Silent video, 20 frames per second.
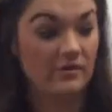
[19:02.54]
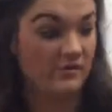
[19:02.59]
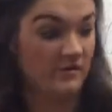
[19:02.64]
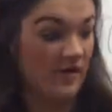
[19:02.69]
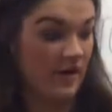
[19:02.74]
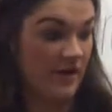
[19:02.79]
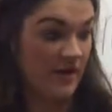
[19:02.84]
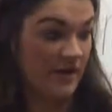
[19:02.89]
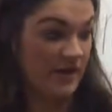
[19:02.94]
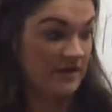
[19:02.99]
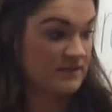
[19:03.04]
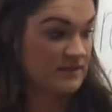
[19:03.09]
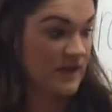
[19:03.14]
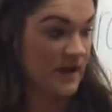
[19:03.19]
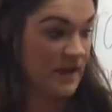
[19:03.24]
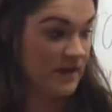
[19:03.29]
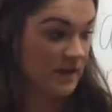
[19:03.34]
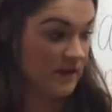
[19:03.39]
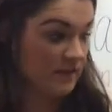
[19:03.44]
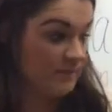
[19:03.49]
very
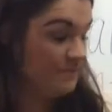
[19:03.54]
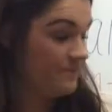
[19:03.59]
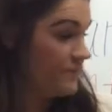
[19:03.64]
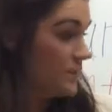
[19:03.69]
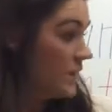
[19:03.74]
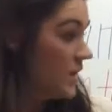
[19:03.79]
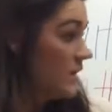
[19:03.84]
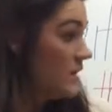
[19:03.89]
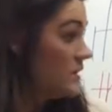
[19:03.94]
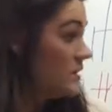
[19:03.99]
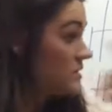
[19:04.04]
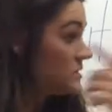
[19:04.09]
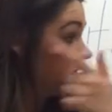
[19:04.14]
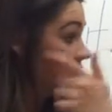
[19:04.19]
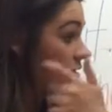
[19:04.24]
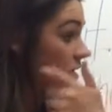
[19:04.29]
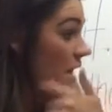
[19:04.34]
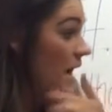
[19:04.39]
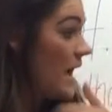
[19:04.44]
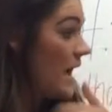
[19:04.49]
excited. So
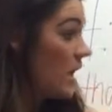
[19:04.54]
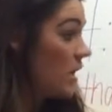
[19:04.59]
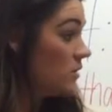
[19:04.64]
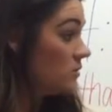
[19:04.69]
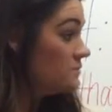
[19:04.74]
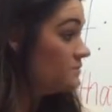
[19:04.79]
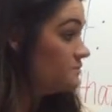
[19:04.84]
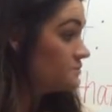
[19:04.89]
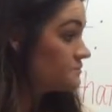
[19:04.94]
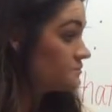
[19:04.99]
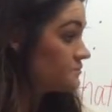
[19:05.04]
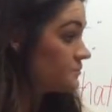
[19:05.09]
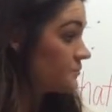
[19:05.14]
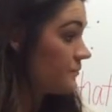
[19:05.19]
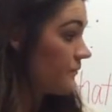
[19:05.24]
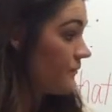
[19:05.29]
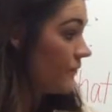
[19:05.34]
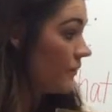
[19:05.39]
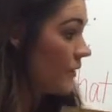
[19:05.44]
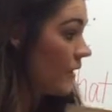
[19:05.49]
now,
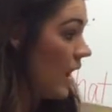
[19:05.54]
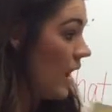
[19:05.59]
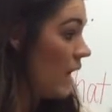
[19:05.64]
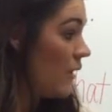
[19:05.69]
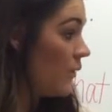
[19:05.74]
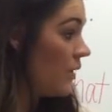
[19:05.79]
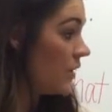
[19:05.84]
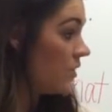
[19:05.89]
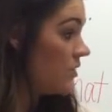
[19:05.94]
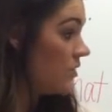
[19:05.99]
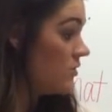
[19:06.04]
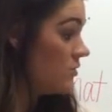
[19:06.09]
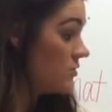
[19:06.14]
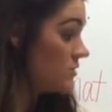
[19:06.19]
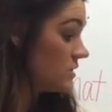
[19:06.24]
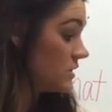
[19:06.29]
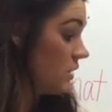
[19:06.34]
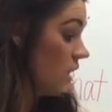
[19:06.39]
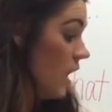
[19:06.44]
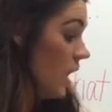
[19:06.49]
I want you
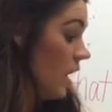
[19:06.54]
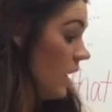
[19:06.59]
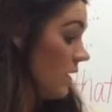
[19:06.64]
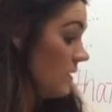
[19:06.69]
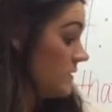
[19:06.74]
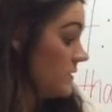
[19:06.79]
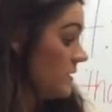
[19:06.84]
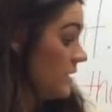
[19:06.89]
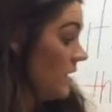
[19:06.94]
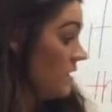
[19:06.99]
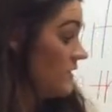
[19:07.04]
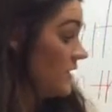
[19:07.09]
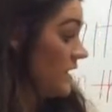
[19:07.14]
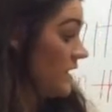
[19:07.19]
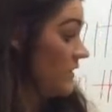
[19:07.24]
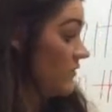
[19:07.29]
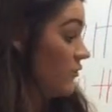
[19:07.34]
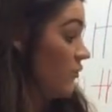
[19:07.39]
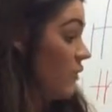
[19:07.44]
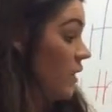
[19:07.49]
to all think
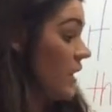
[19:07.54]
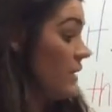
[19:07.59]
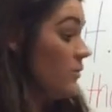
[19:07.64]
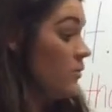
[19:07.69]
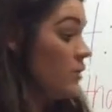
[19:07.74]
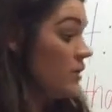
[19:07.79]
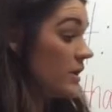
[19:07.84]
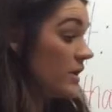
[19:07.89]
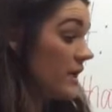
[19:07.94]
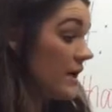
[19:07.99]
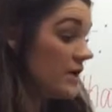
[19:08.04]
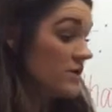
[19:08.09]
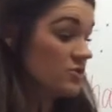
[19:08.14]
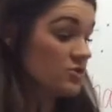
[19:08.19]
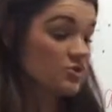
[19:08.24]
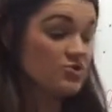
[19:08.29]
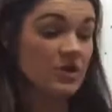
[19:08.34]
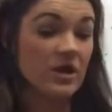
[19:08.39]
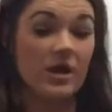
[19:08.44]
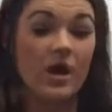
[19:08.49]
of one more character
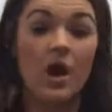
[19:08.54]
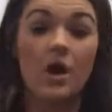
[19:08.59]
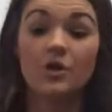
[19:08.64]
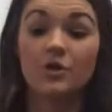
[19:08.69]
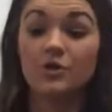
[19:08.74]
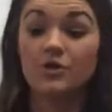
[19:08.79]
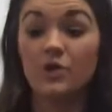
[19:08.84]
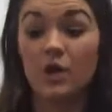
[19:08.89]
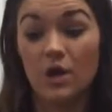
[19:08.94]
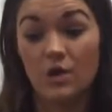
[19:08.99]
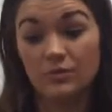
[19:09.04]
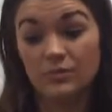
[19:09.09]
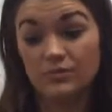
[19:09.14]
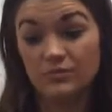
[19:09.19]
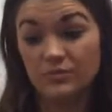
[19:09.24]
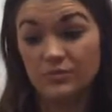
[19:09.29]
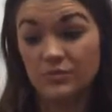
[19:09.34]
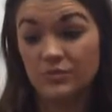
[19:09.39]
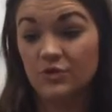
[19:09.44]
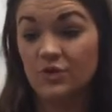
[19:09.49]
trait on your own.
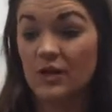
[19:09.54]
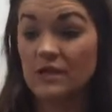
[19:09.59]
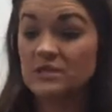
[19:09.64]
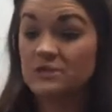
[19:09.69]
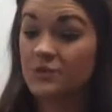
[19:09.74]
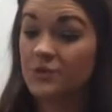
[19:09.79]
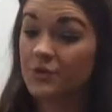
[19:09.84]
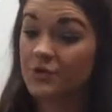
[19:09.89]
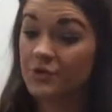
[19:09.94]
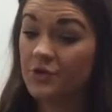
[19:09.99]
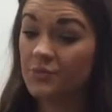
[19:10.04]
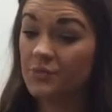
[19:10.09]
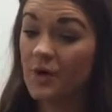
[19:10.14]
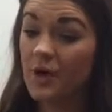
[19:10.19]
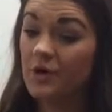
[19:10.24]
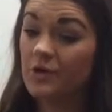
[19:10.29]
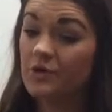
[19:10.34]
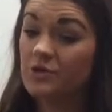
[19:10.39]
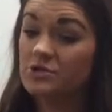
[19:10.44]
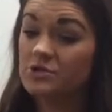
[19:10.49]
You got to work with your
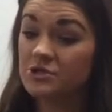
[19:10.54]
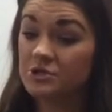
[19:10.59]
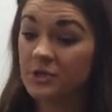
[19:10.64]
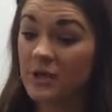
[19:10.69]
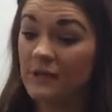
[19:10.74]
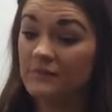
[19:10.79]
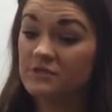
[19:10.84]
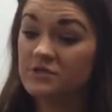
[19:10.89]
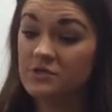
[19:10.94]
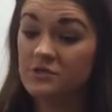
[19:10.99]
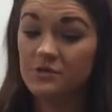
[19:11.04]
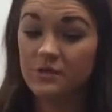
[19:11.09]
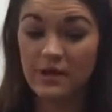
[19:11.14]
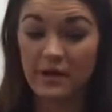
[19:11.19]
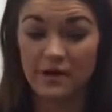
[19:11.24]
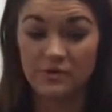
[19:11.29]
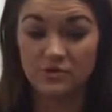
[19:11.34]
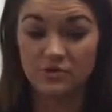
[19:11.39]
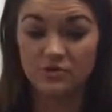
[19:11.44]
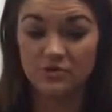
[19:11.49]
partners and you have 2
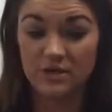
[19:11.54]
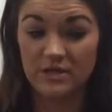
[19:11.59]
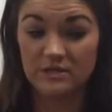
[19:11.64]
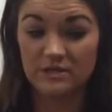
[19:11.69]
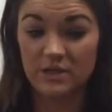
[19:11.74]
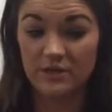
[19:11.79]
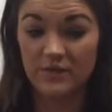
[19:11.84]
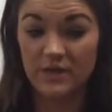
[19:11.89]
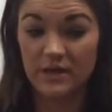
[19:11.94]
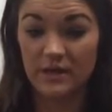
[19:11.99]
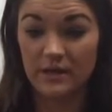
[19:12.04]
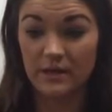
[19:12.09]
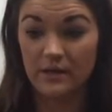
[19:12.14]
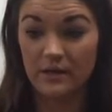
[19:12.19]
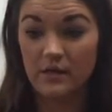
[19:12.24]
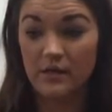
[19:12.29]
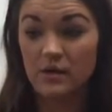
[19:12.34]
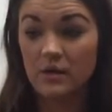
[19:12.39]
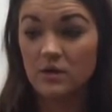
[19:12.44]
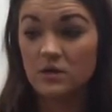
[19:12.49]
character traits already.
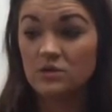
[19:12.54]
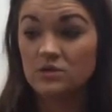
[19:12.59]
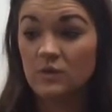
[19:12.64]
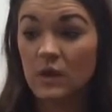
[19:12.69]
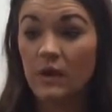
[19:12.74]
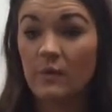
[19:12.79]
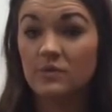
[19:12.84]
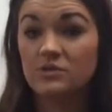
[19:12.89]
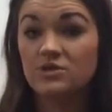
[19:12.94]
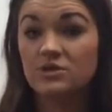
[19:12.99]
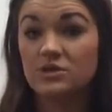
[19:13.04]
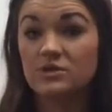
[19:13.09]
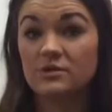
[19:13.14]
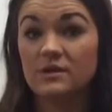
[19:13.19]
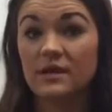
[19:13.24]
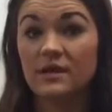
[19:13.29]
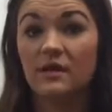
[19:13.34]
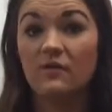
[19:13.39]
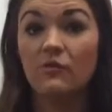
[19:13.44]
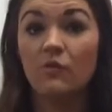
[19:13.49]
So I want you to
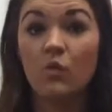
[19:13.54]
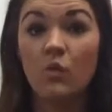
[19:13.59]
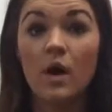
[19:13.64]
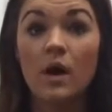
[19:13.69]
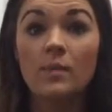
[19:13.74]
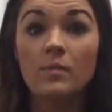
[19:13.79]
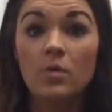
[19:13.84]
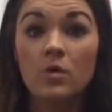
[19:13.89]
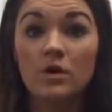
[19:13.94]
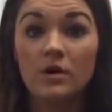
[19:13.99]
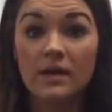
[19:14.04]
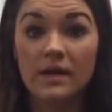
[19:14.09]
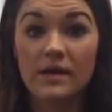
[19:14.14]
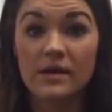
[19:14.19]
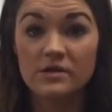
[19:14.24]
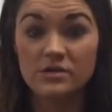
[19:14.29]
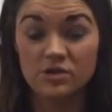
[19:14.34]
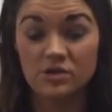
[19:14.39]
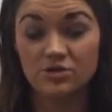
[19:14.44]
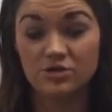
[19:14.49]
think of one more
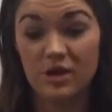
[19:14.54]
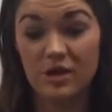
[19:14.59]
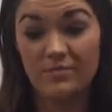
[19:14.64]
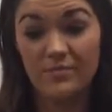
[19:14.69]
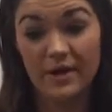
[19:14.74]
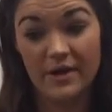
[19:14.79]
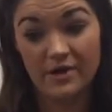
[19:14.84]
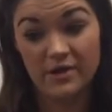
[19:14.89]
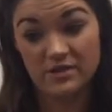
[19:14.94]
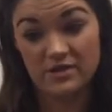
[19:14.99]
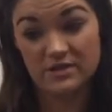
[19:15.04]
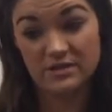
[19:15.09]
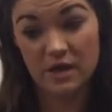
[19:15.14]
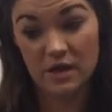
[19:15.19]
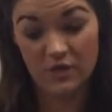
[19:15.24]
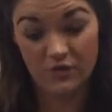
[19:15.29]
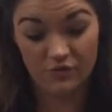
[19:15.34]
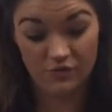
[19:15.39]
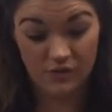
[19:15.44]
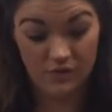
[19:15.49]
character trait by
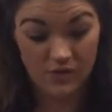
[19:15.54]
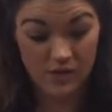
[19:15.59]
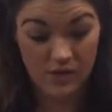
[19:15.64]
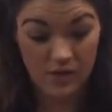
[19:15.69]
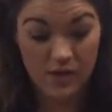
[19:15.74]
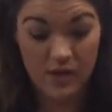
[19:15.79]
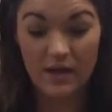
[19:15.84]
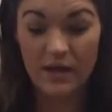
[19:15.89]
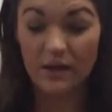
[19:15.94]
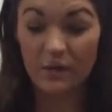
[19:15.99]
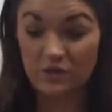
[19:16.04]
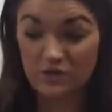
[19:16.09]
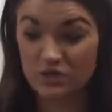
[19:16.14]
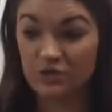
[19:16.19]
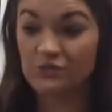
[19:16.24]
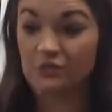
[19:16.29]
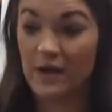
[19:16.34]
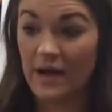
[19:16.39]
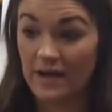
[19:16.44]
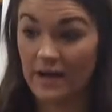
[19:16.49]
yourself. And I want you
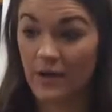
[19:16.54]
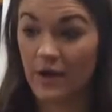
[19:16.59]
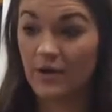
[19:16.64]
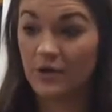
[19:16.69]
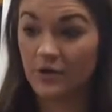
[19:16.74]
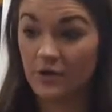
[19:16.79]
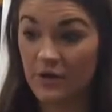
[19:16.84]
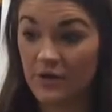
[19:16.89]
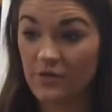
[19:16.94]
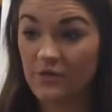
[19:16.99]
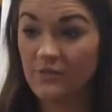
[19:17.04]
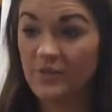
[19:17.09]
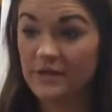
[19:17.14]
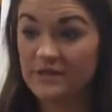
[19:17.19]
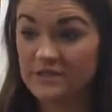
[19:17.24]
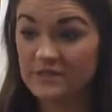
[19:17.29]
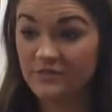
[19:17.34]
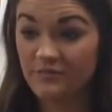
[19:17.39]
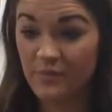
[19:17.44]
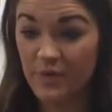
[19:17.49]
to write it on your other
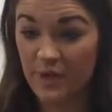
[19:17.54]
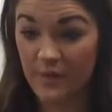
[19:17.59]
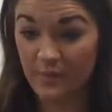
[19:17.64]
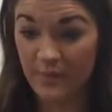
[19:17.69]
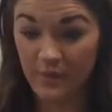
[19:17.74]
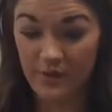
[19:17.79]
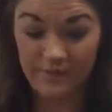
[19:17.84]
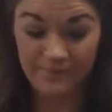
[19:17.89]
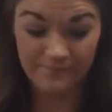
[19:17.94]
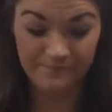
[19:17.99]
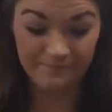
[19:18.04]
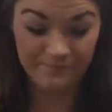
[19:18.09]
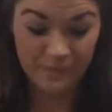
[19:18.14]
piece of paper.